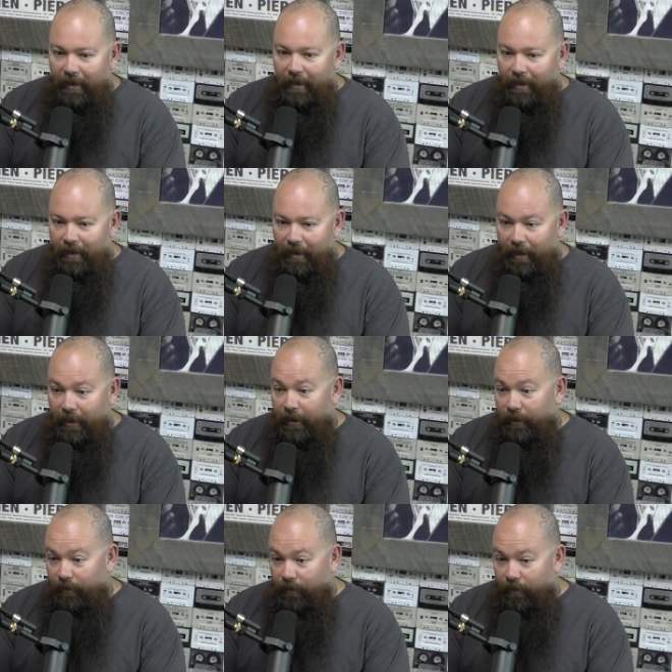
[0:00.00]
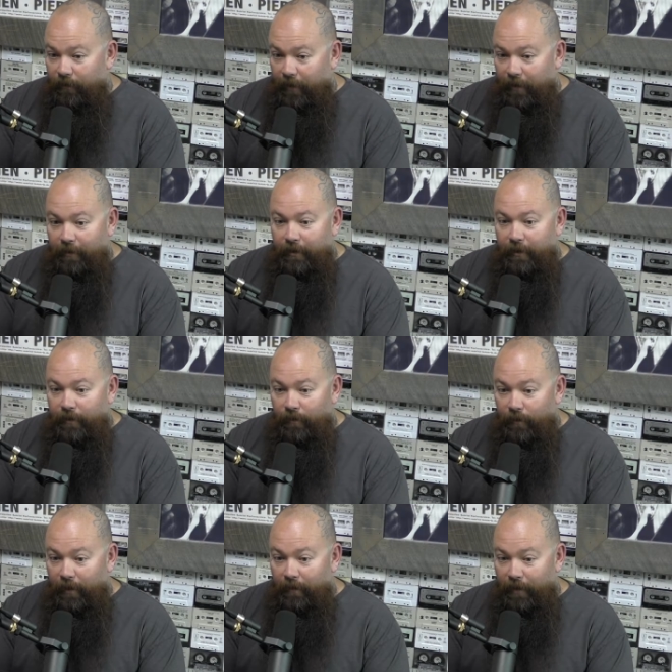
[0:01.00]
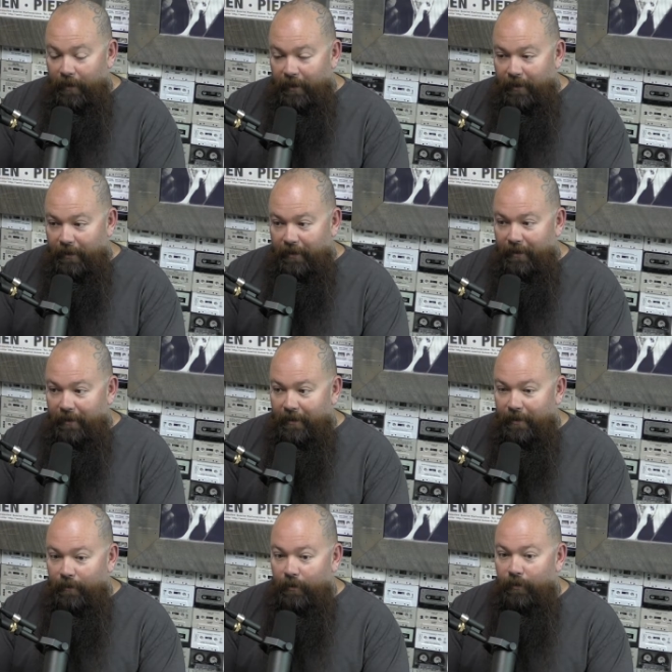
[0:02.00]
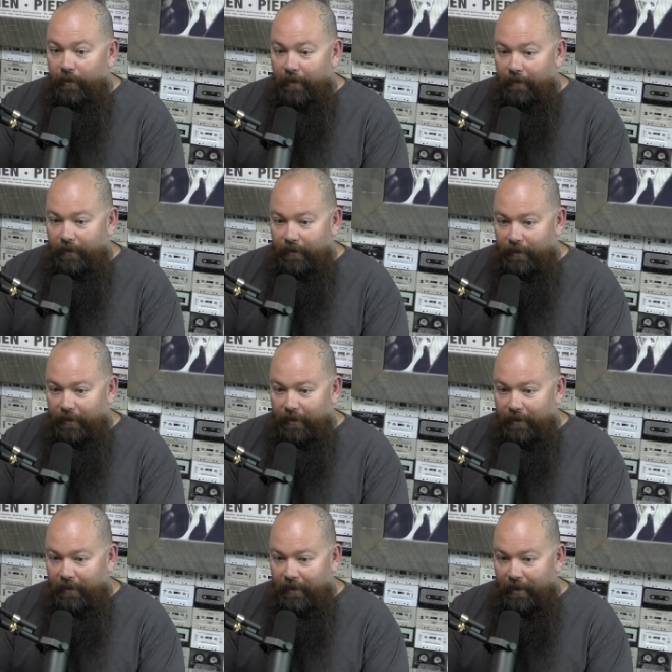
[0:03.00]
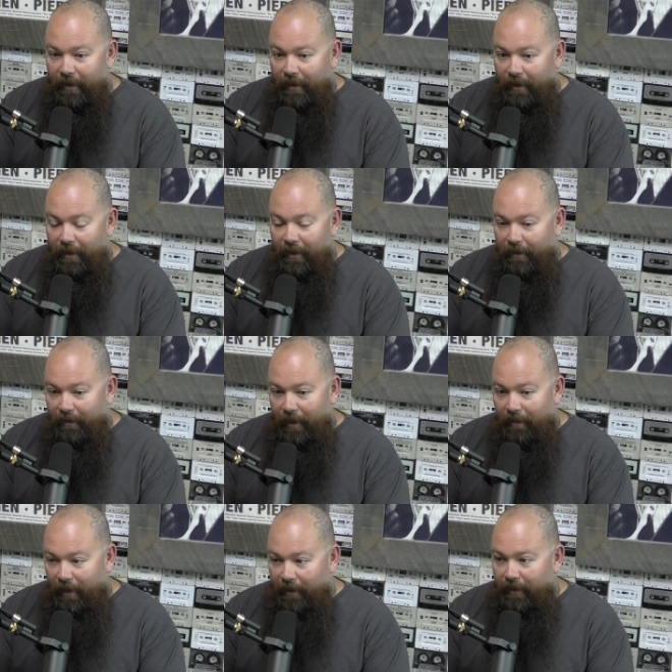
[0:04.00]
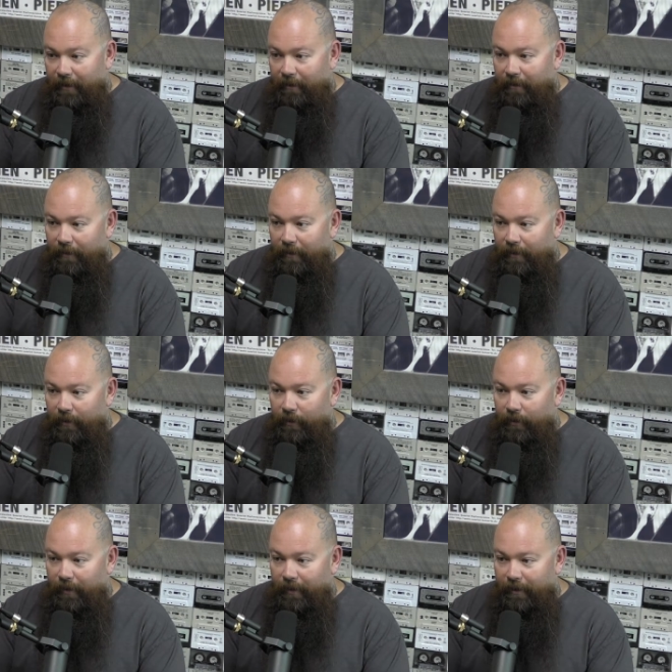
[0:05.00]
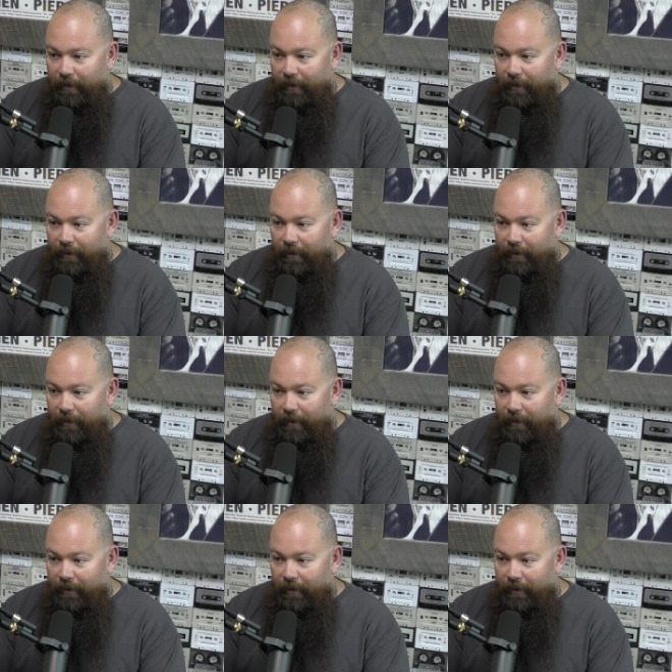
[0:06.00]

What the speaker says: Yeah, and Funko just re-released some new Elvis ones. They made some new ones, so